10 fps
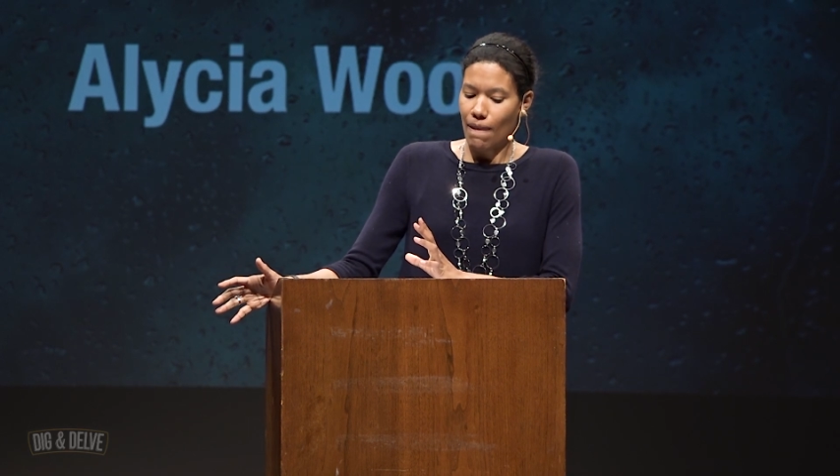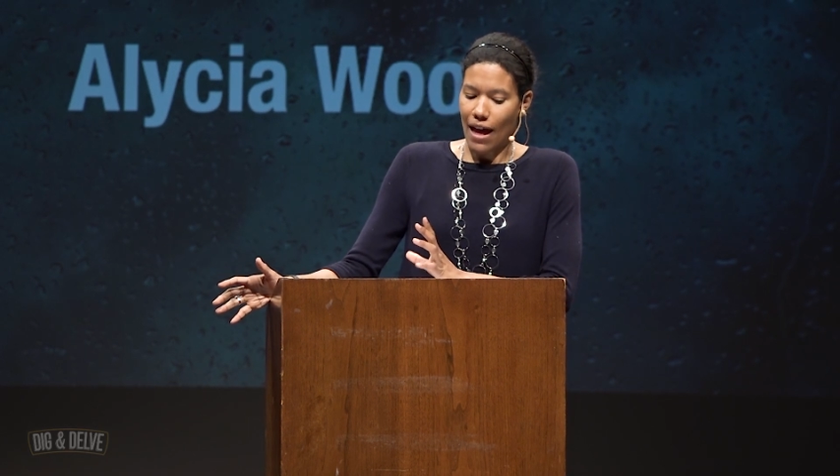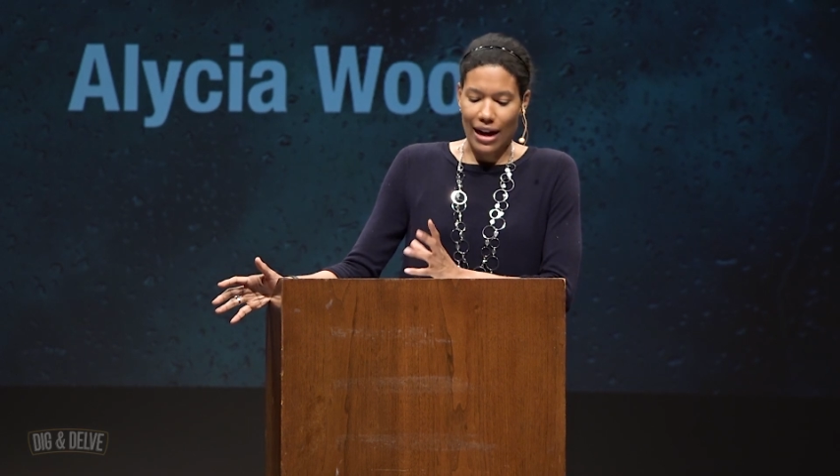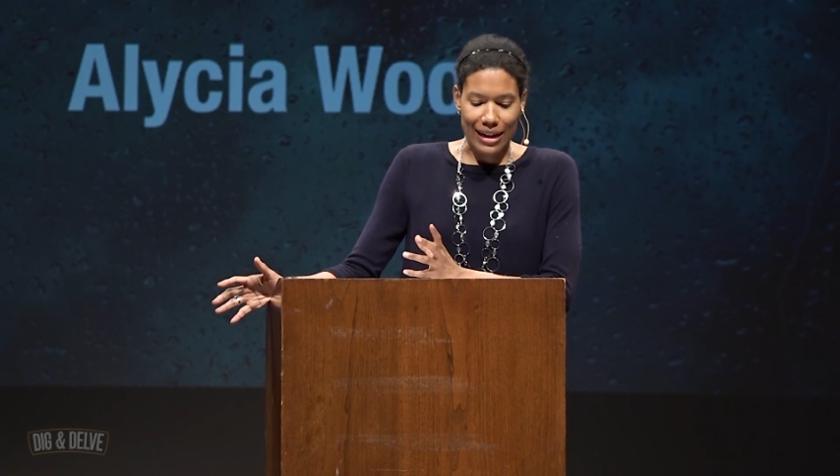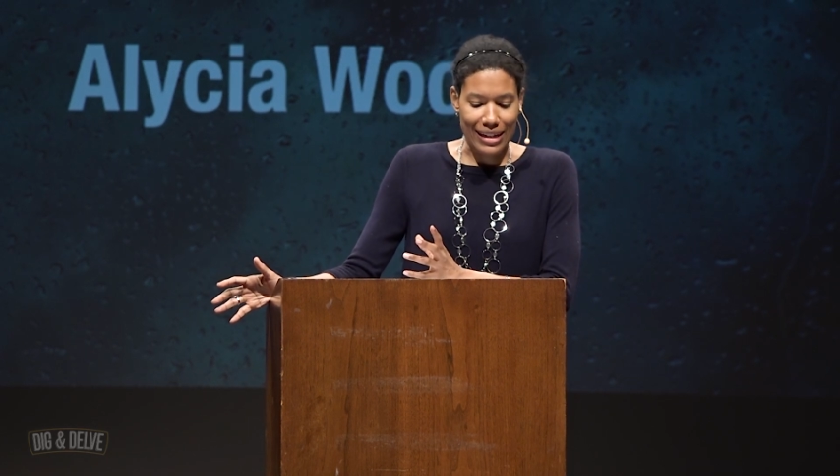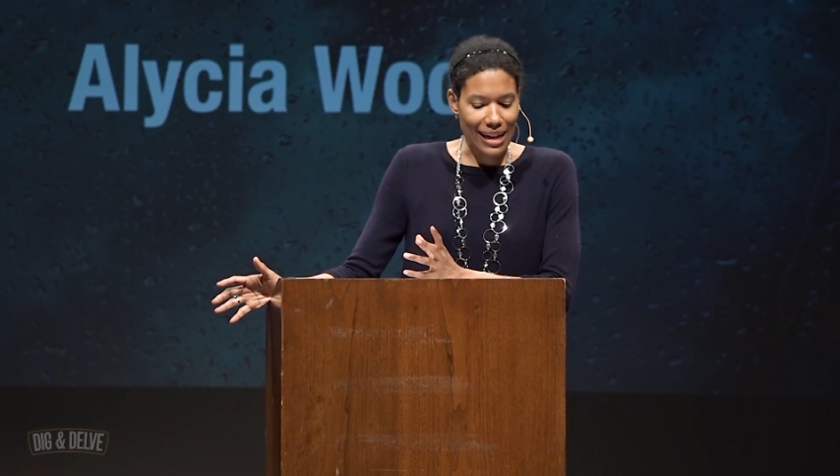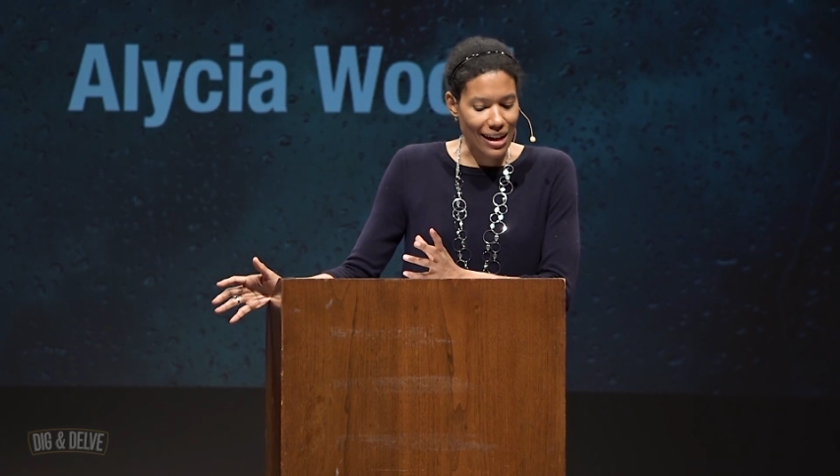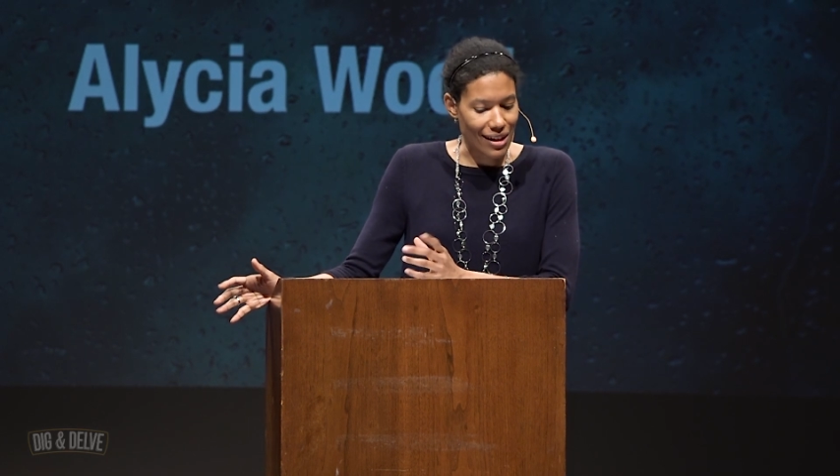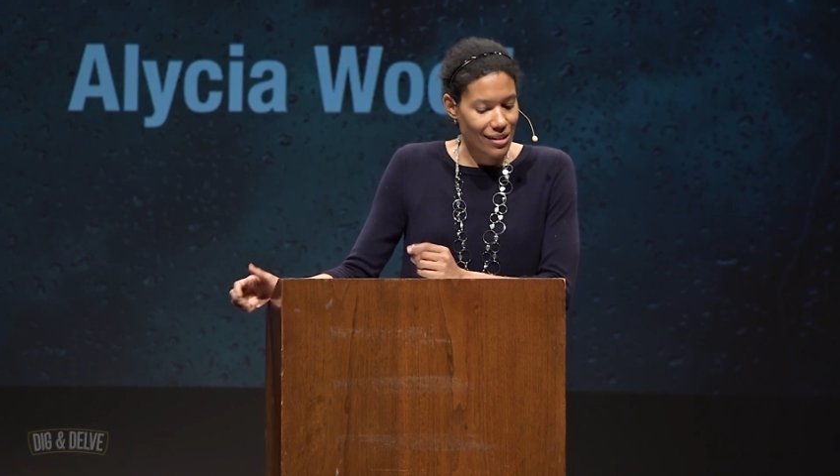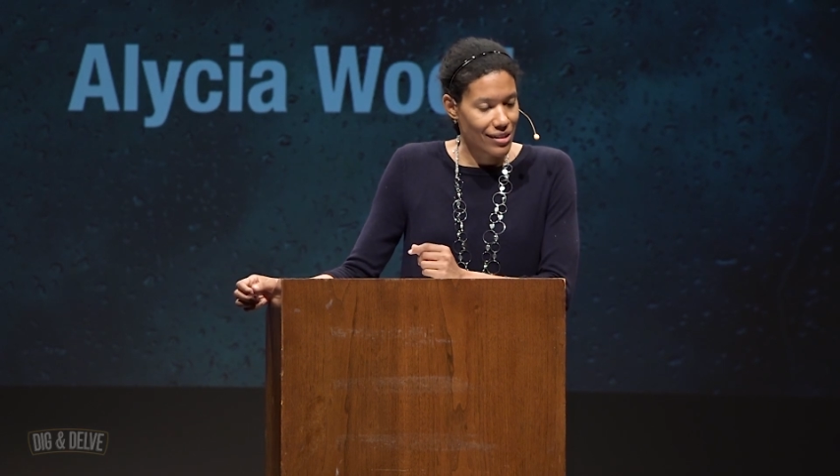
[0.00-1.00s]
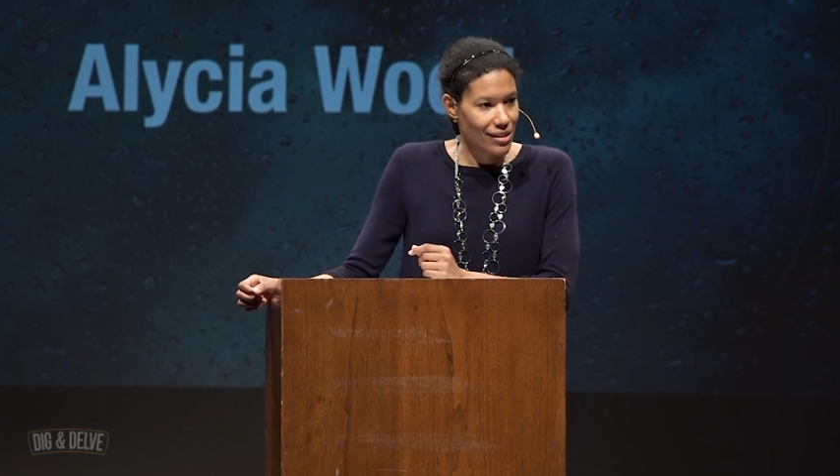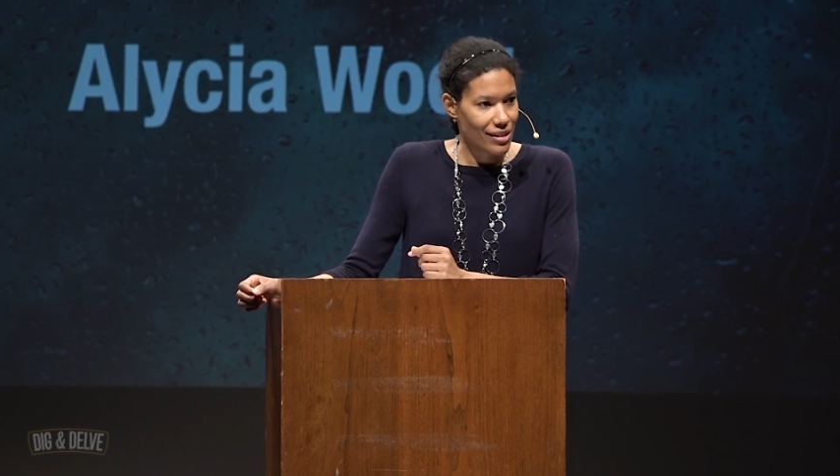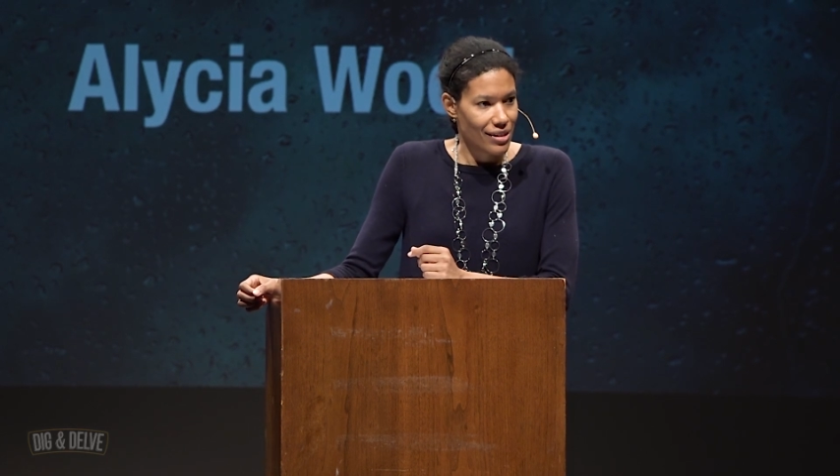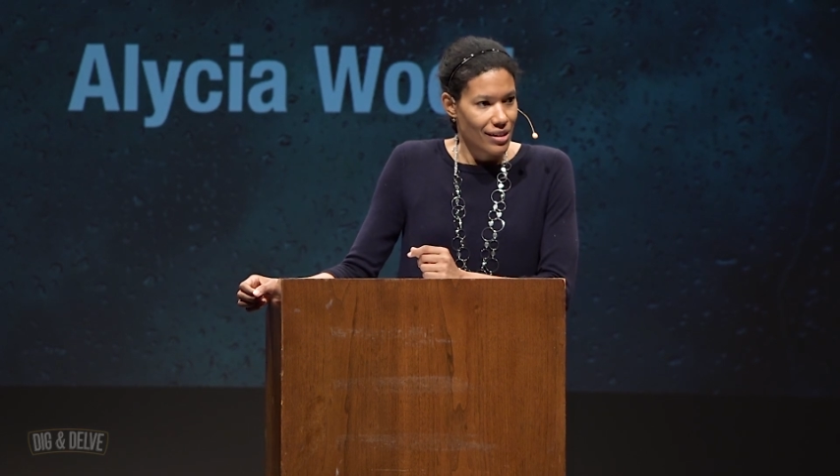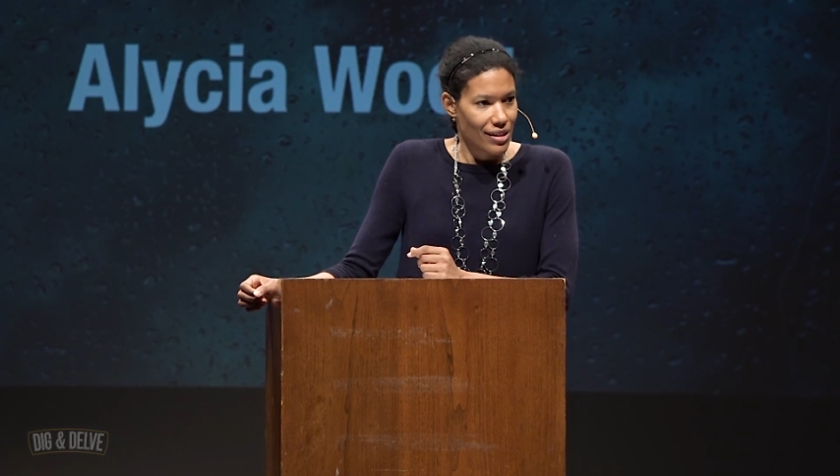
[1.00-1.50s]
And I get it.
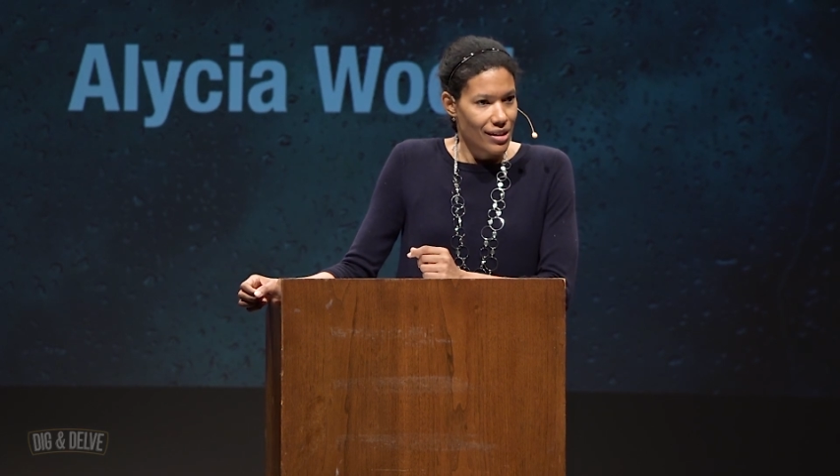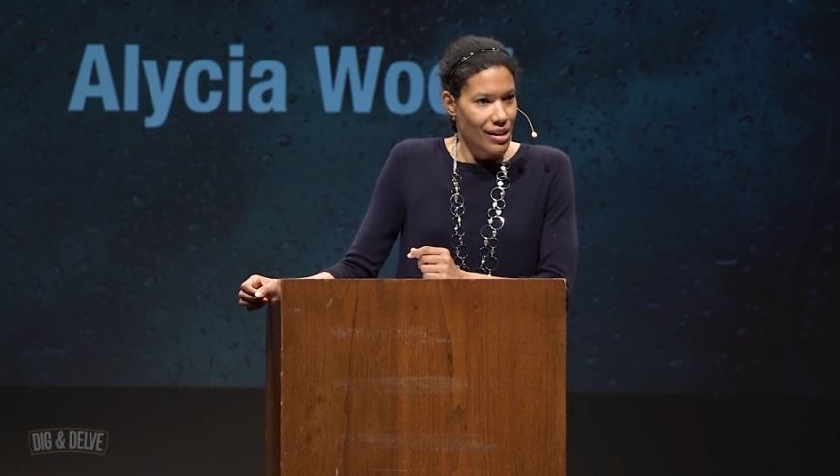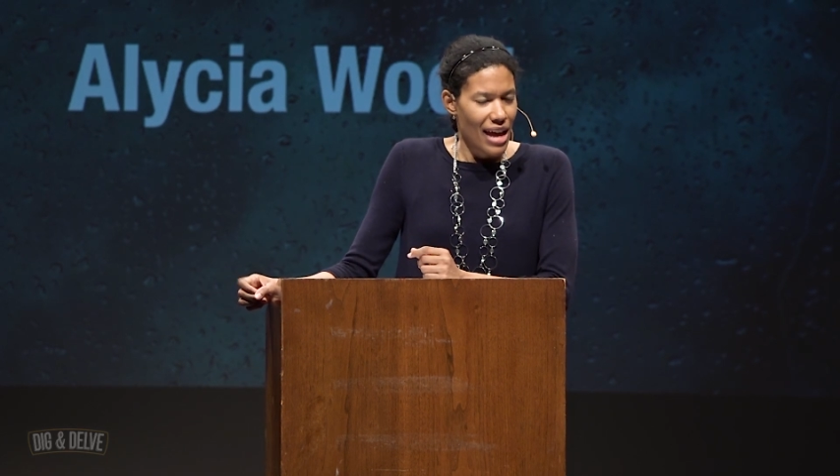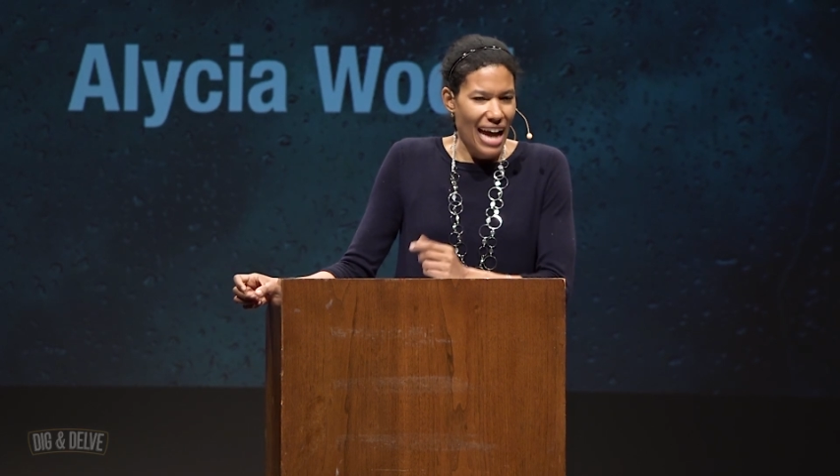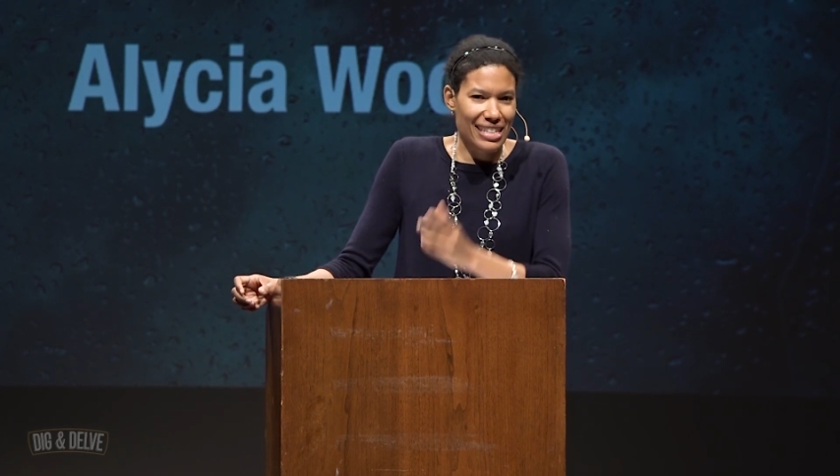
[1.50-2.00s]
I